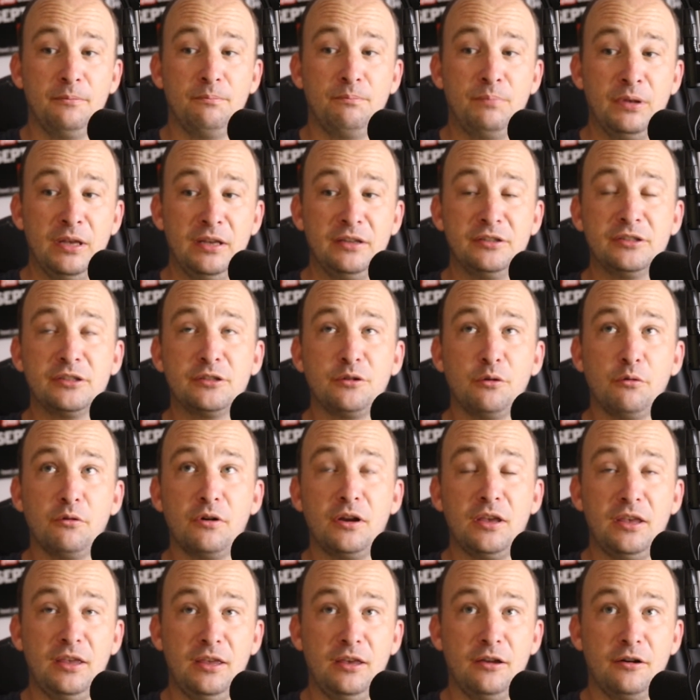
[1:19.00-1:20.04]
Big
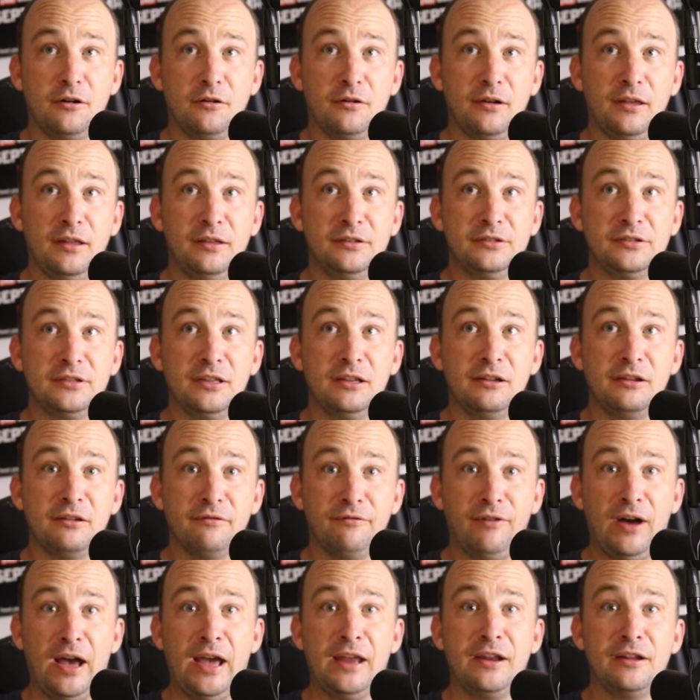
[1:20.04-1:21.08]
story here is the
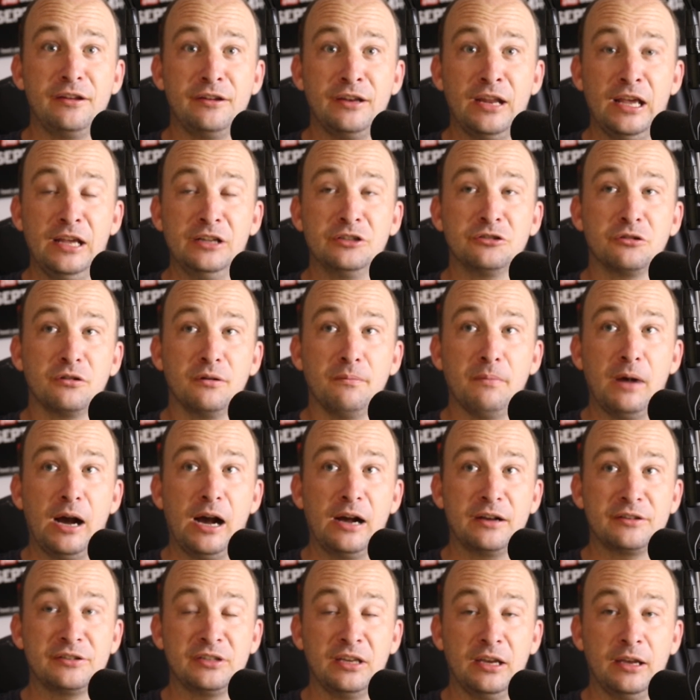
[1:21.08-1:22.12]
divided nature of
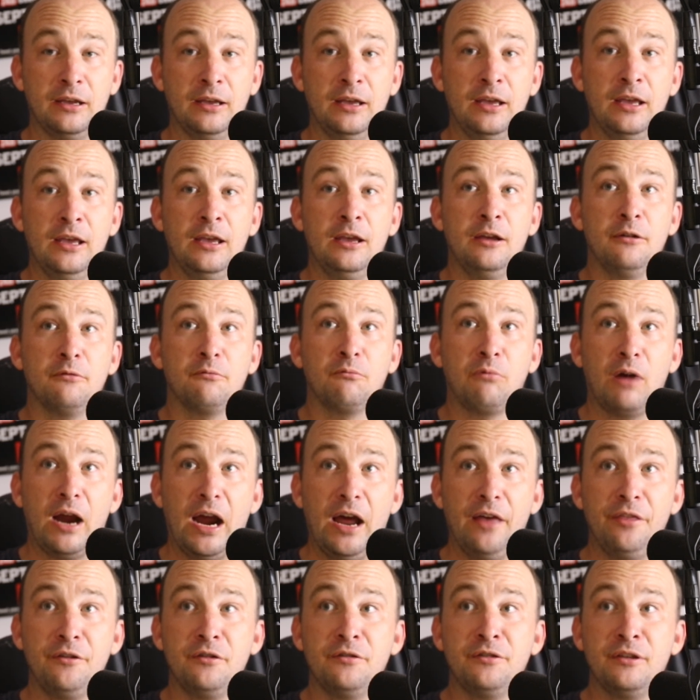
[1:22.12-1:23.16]
boxing.
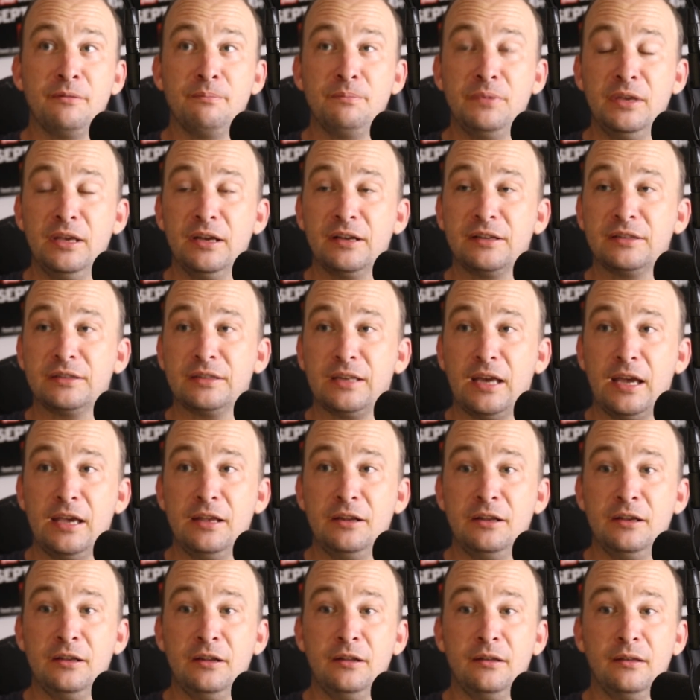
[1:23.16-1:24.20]
Rather than be
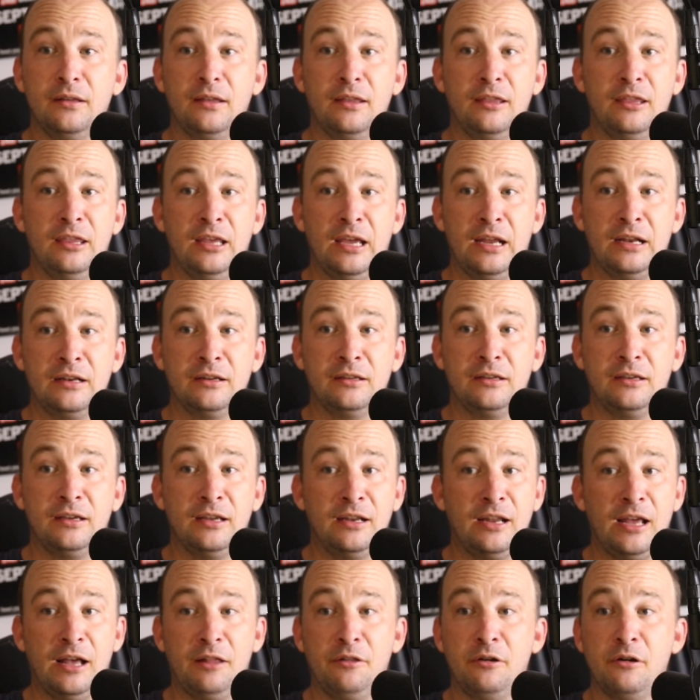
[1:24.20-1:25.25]
excited then
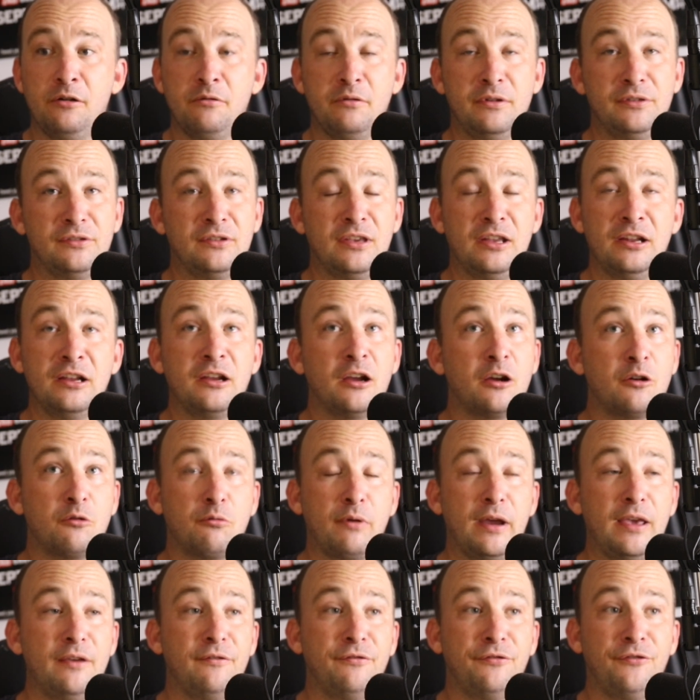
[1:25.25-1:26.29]
Canelo is getting a
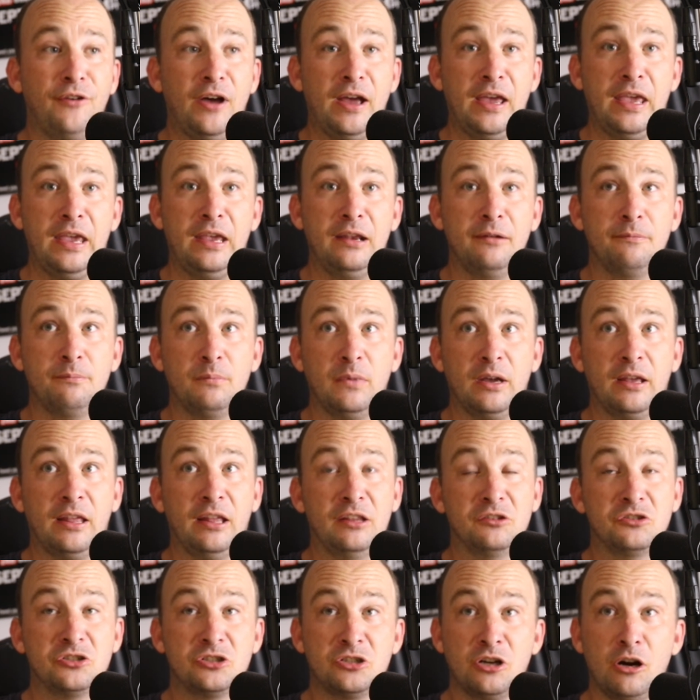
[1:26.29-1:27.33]
great fight
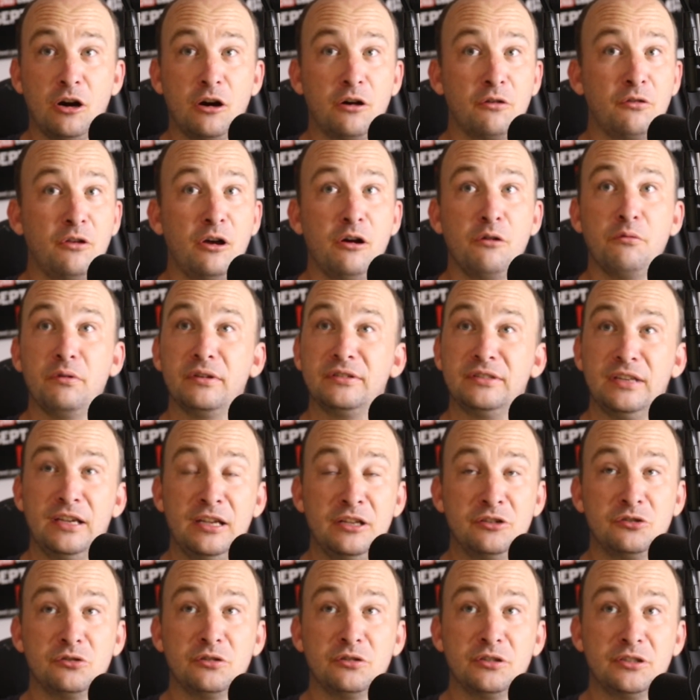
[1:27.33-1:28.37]
against Charlo, it's
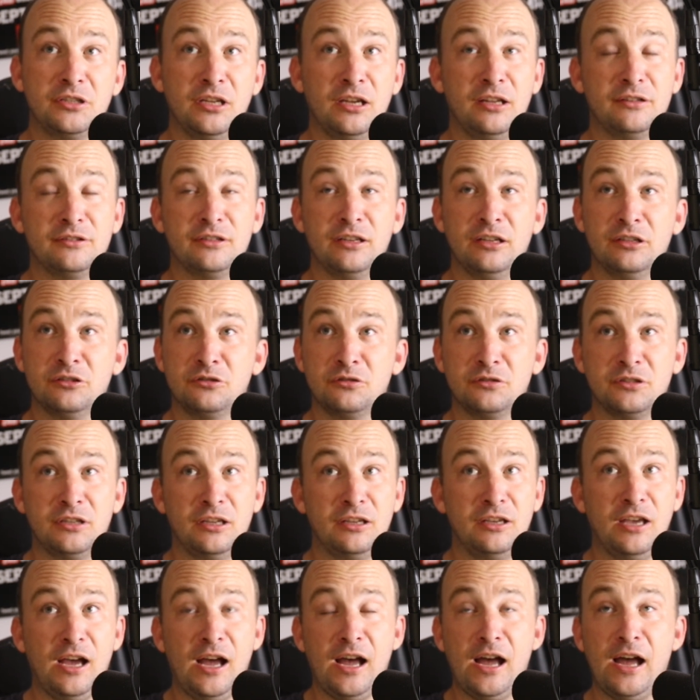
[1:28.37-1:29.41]
interesting, it's an
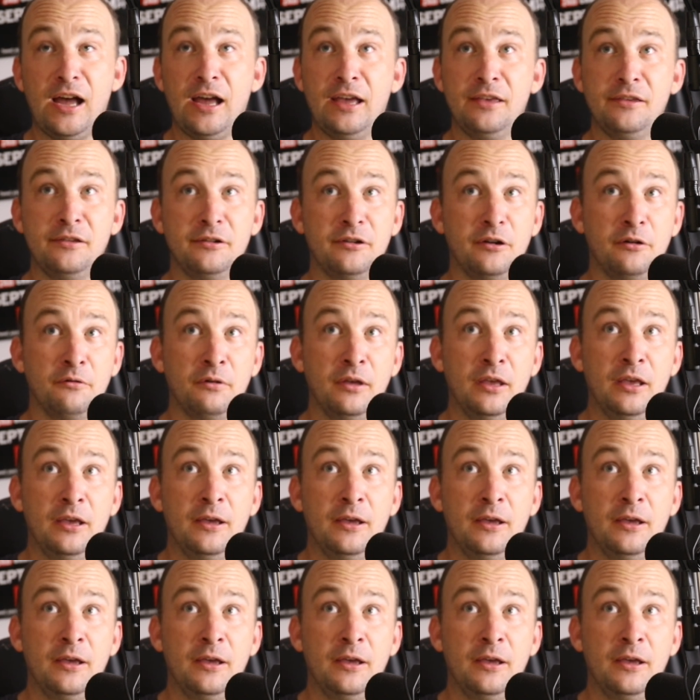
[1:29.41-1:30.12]
interesting guy, you know,